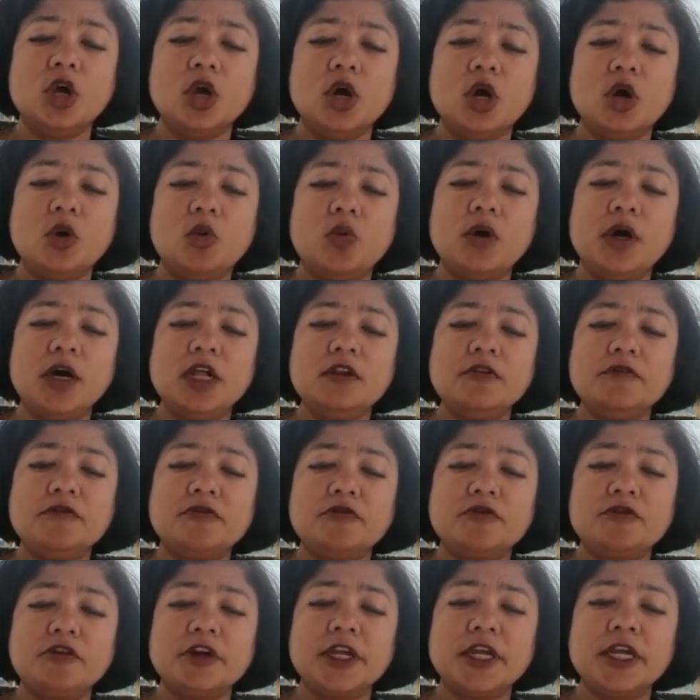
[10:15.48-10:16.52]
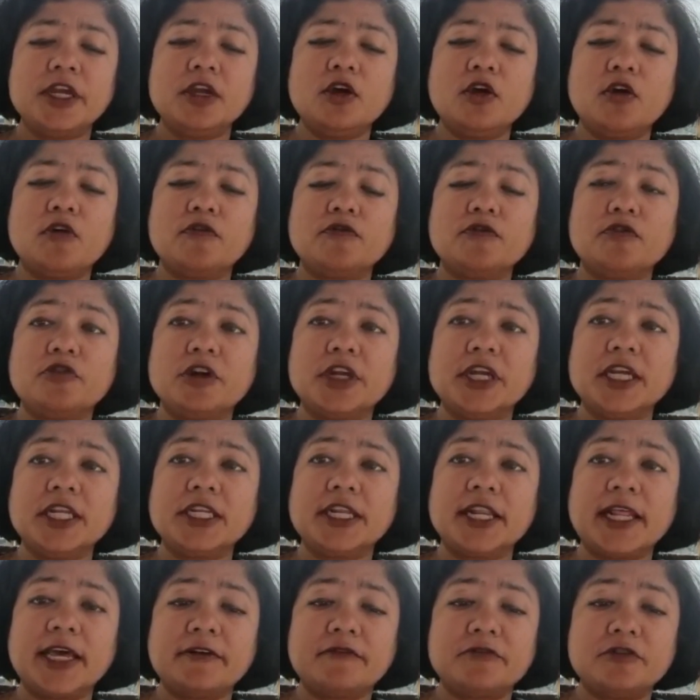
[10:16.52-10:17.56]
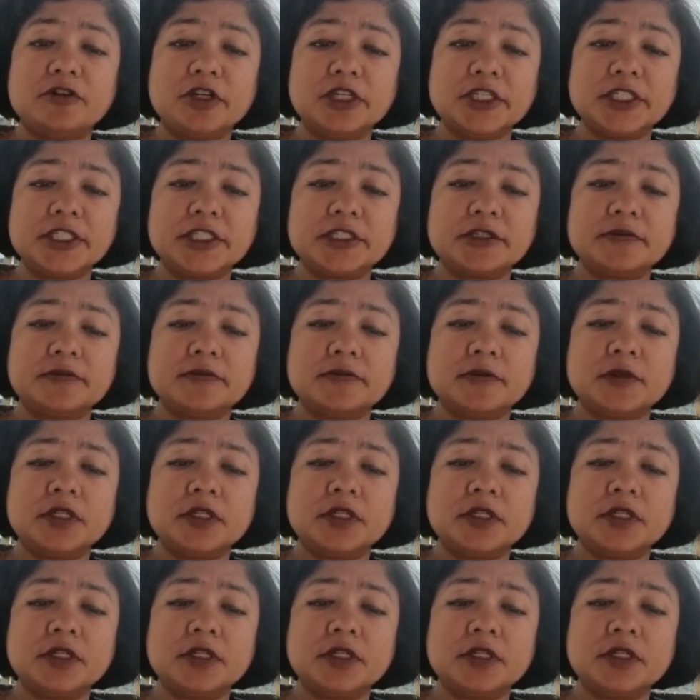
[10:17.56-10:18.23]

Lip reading: A world free of greed and avarice,